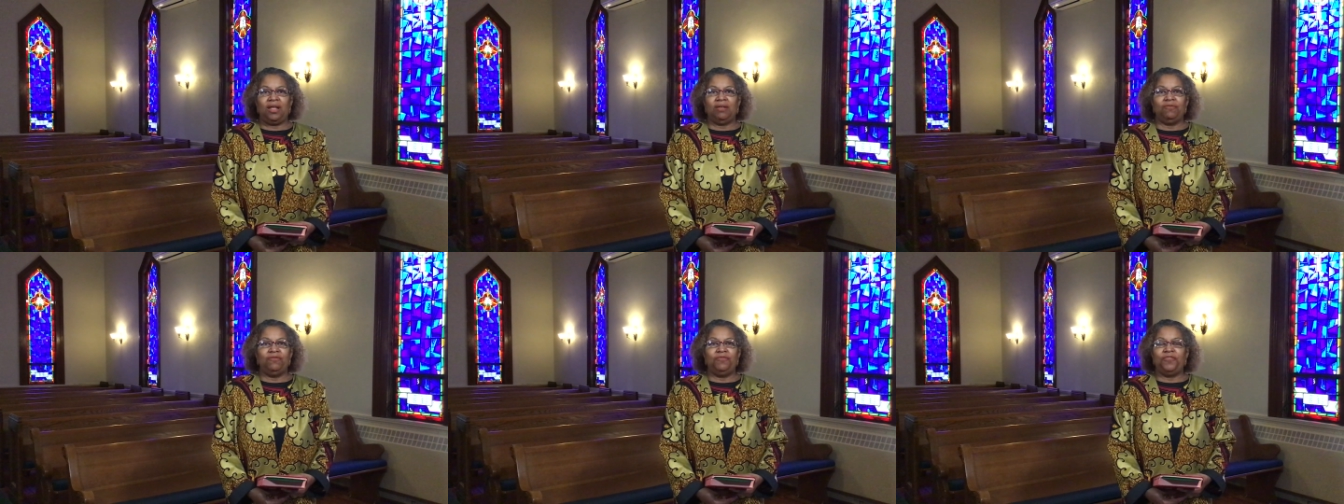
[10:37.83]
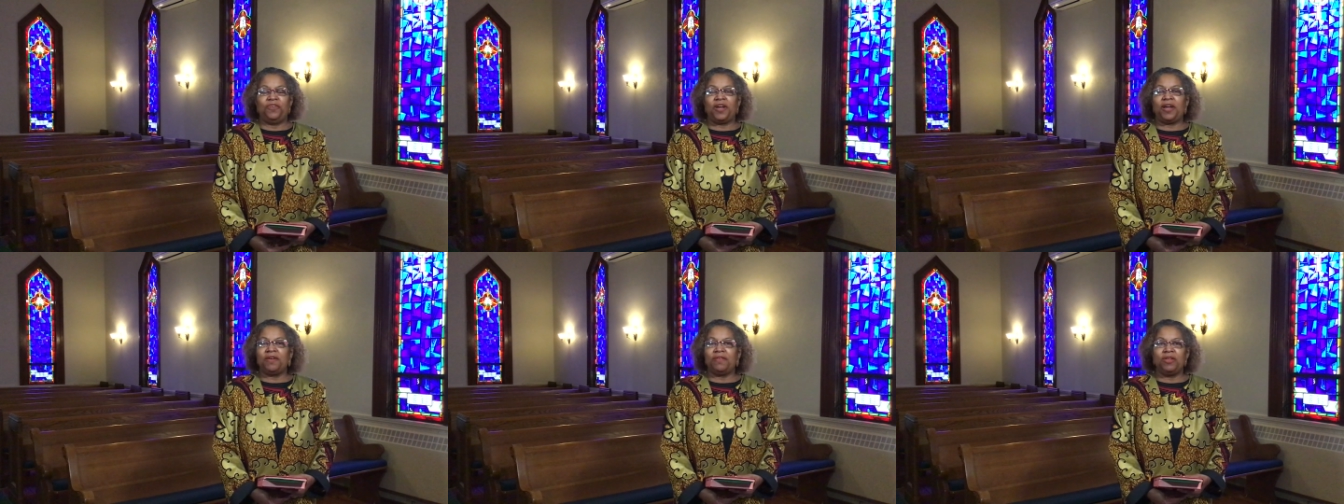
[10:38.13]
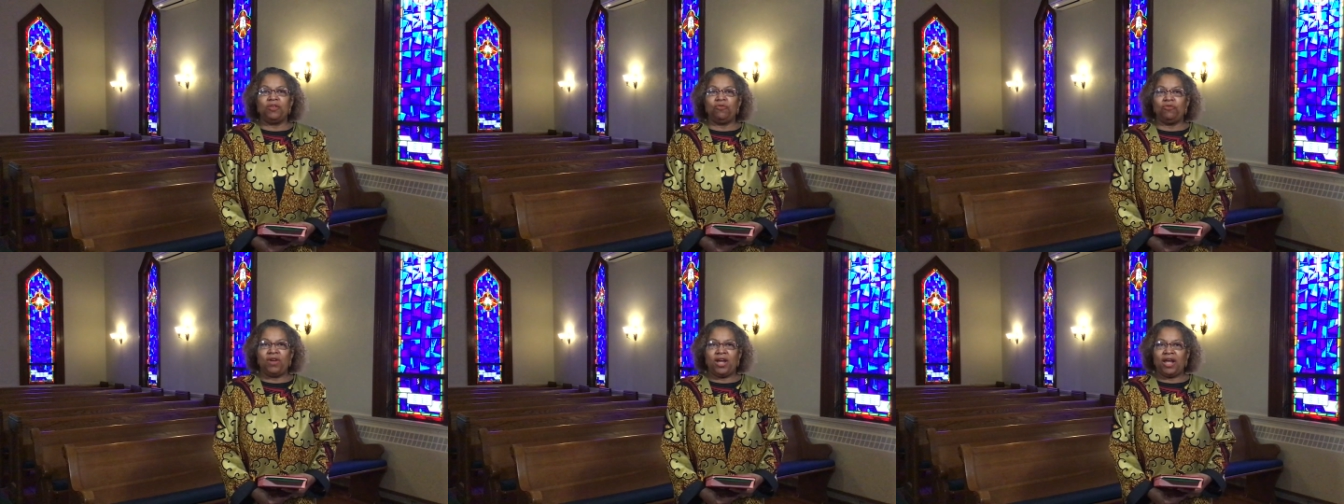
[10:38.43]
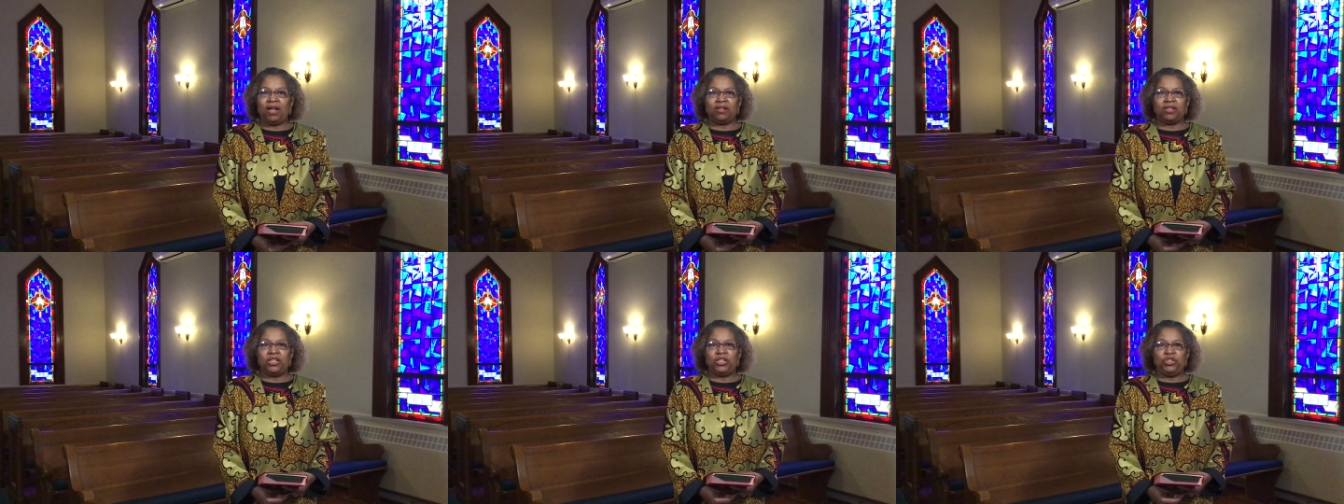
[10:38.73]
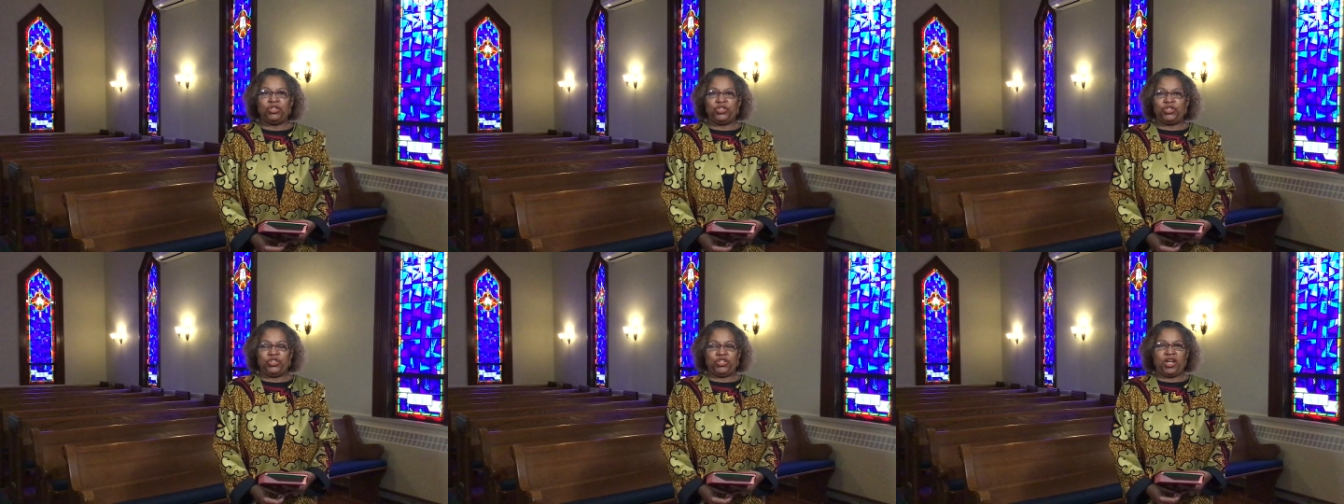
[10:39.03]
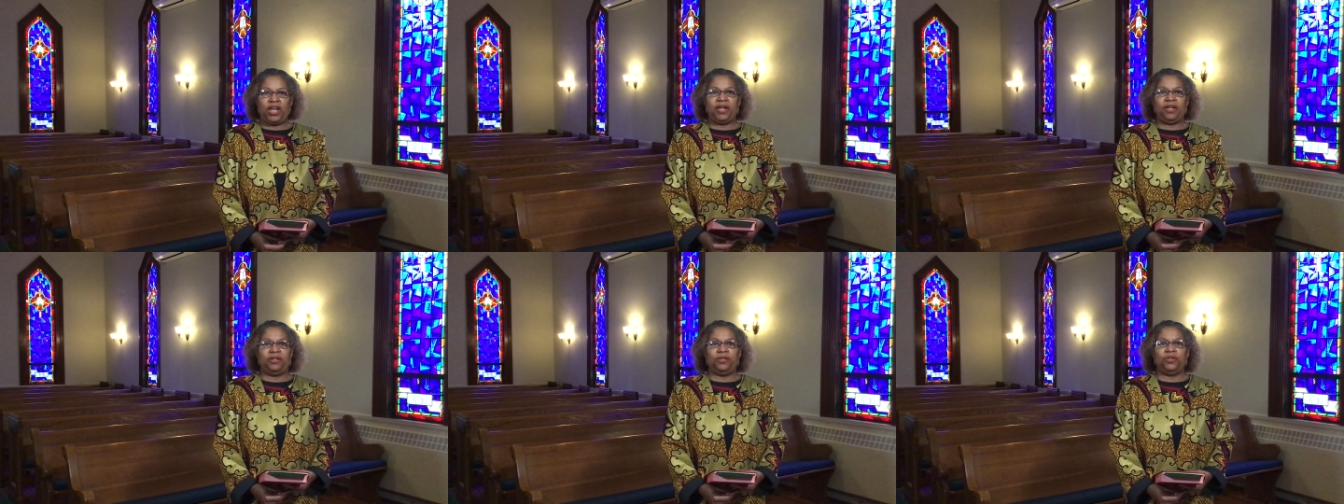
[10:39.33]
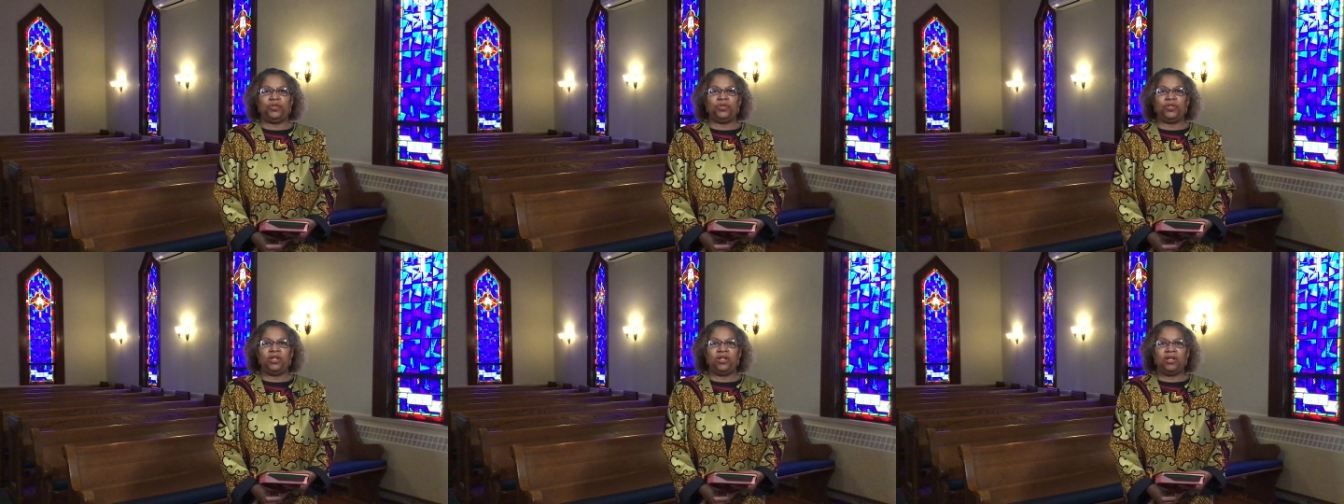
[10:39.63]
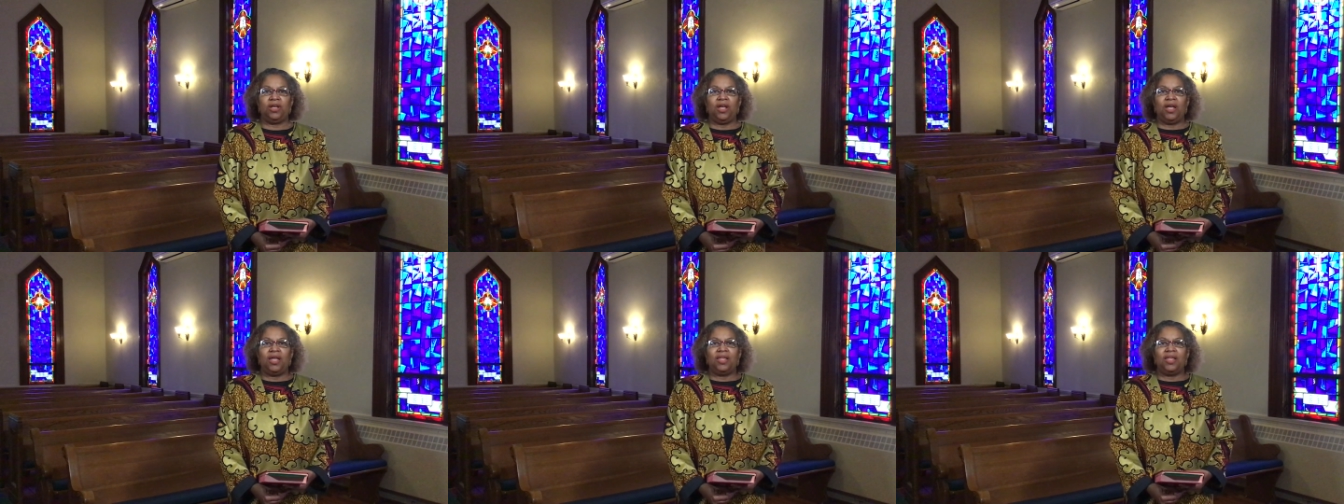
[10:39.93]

very rarely shared,